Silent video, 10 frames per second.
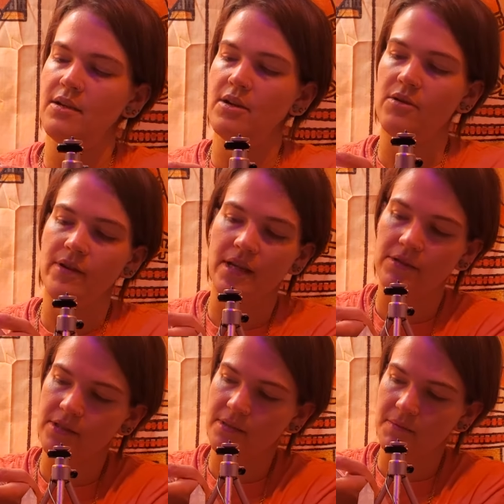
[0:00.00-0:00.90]
Oh, I
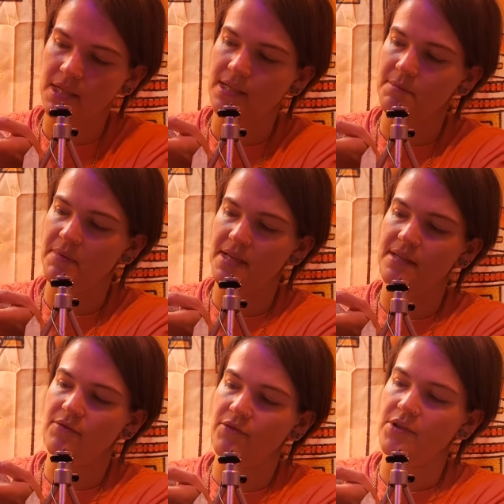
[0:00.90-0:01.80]
hear somebody's bass
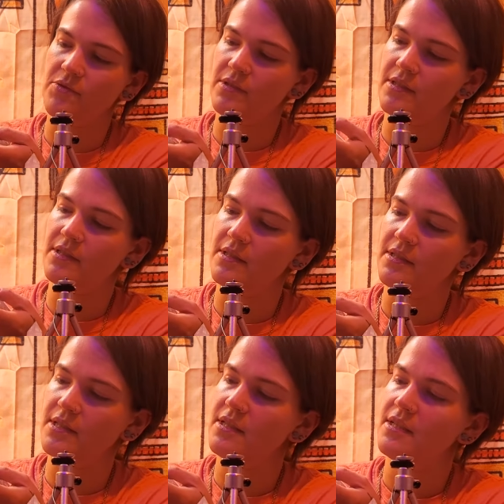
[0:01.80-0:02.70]

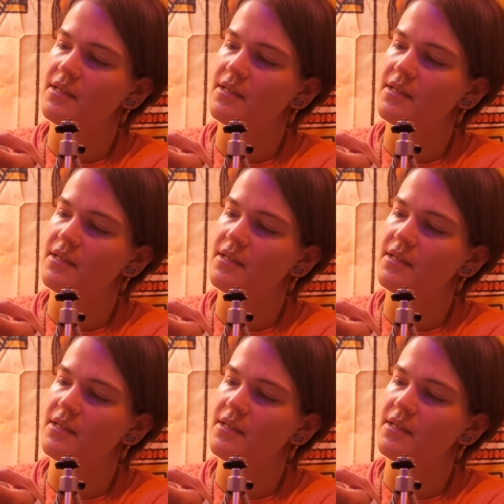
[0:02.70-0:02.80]
frequencies.